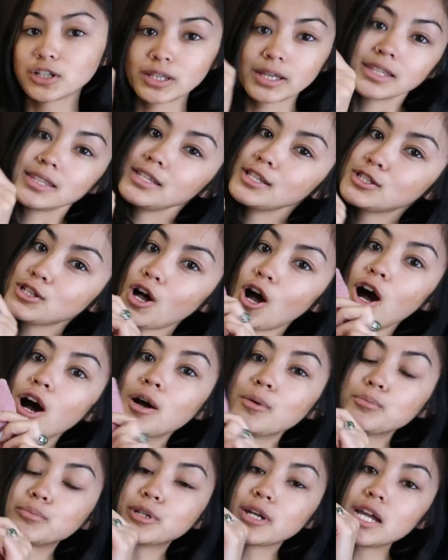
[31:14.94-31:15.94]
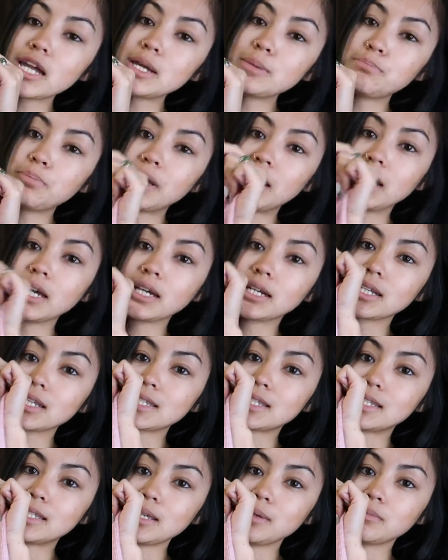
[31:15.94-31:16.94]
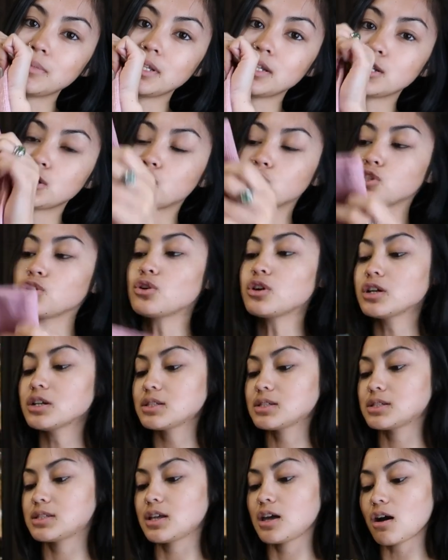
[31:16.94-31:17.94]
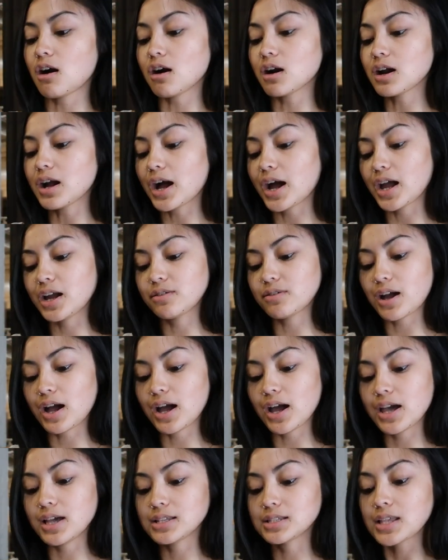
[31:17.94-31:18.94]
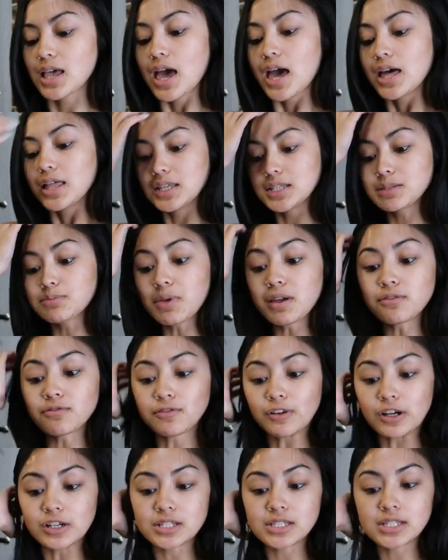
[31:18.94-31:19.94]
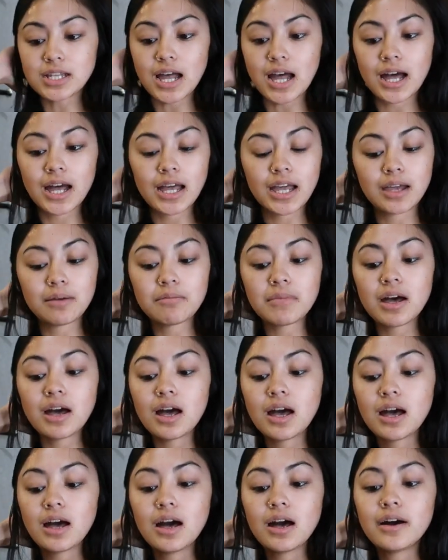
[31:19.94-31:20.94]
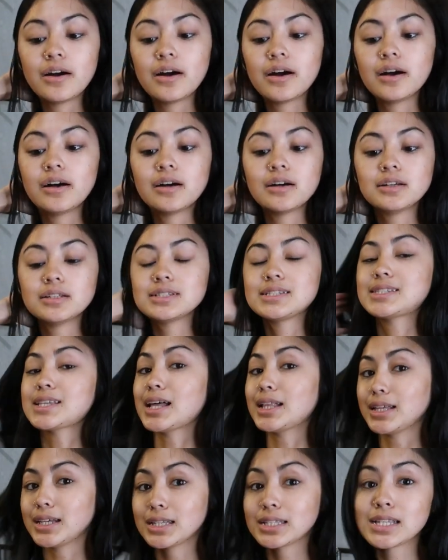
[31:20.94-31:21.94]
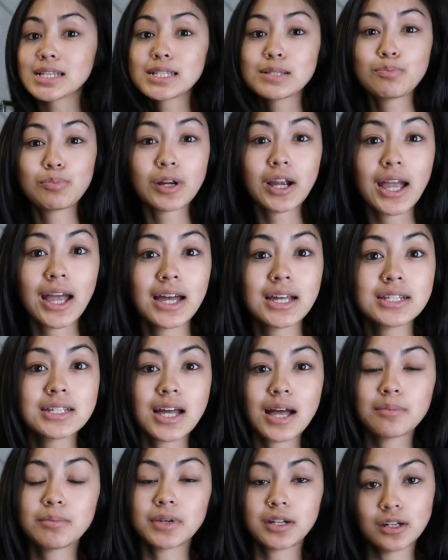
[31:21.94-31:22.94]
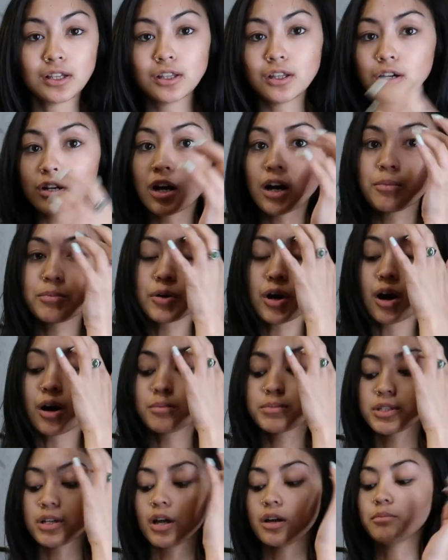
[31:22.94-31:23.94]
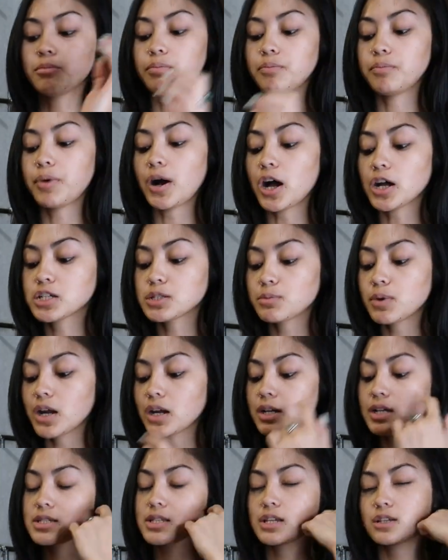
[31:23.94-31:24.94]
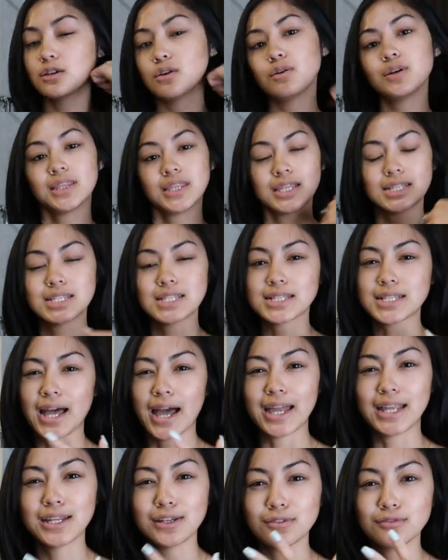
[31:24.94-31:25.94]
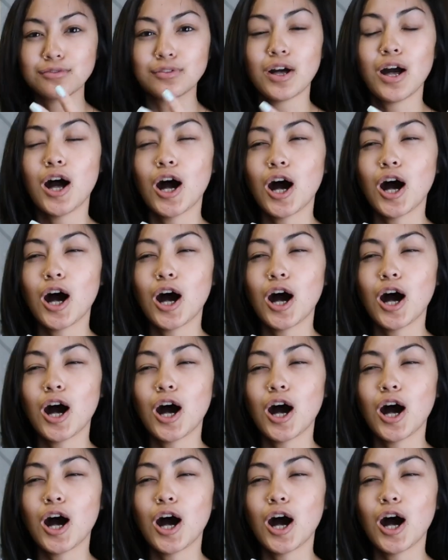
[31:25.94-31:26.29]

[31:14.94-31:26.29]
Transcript: They're like these ombre pink seamless shorts. They are high rise. This is my first time selling this brand. I'm gonna look up comps on Poshmark because I know this is kind of